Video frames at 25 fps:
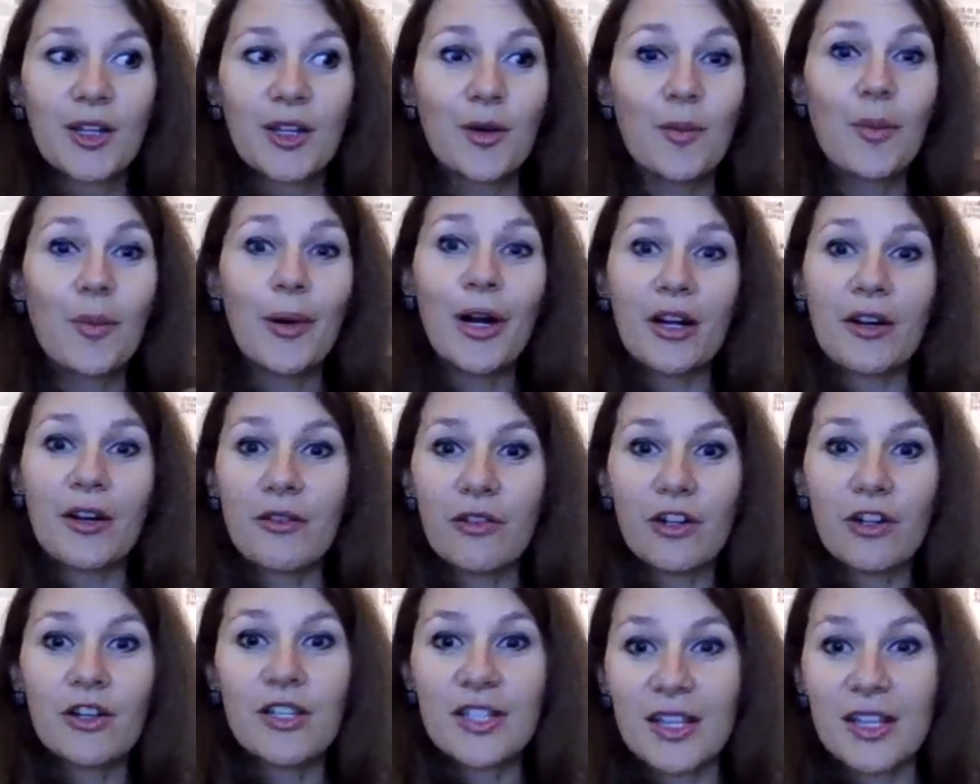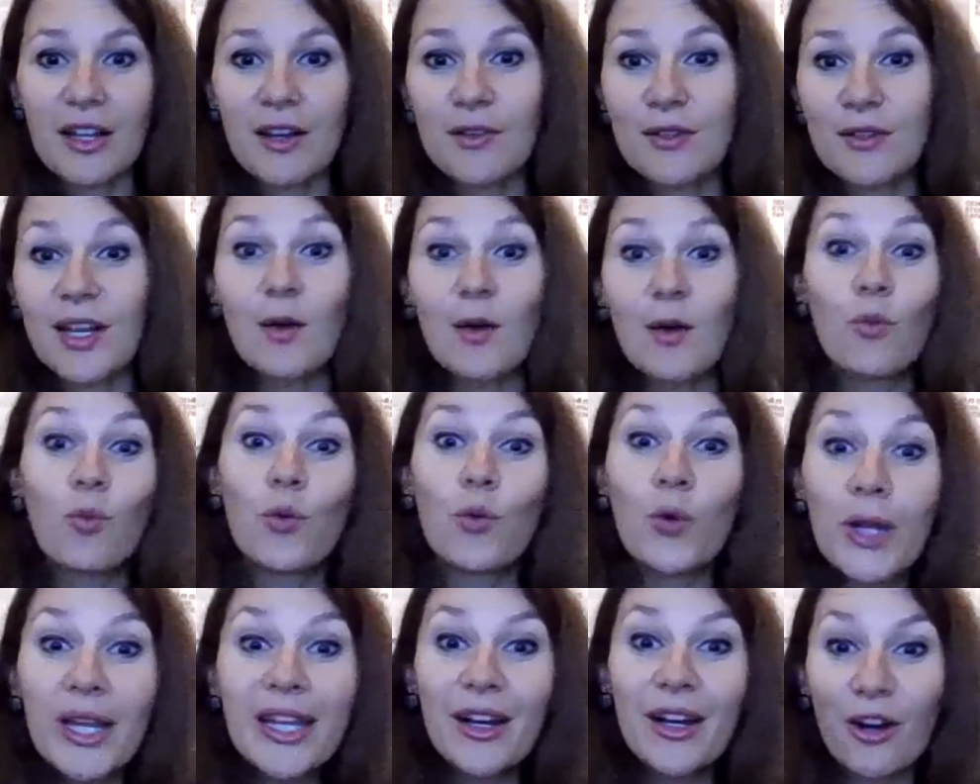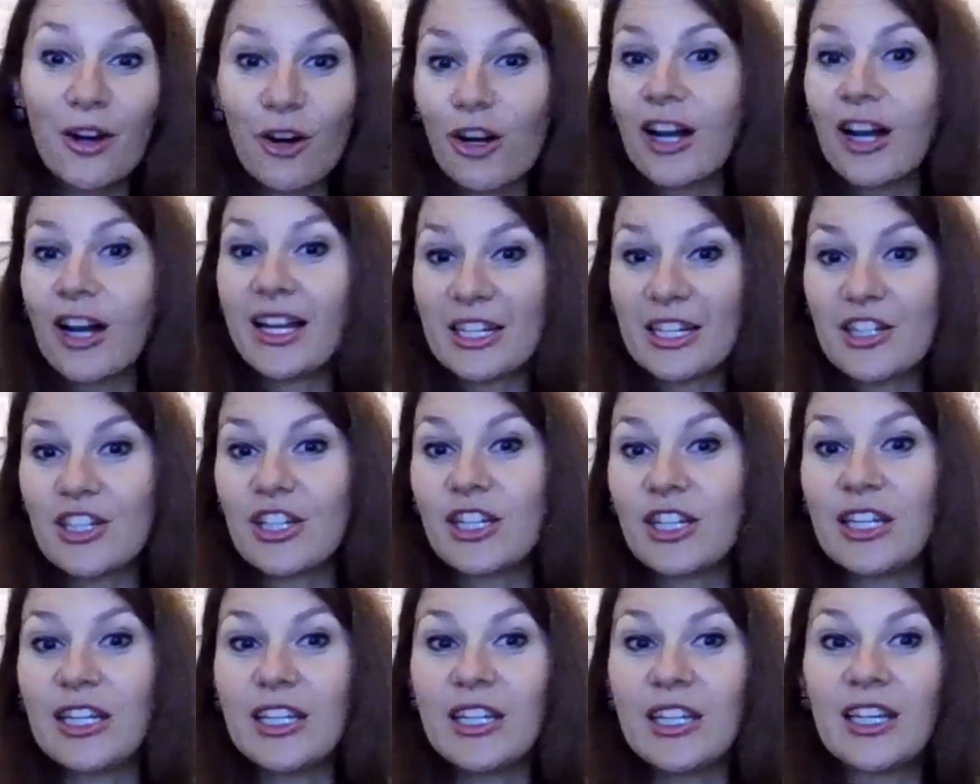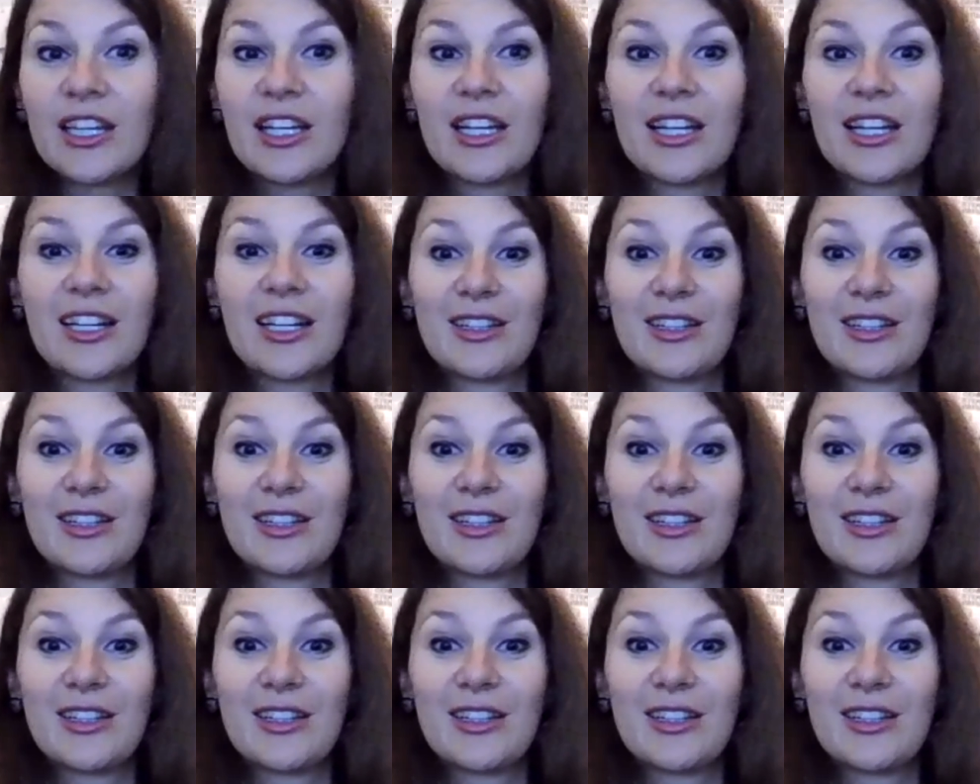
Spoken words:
the part of ourselves that we are actually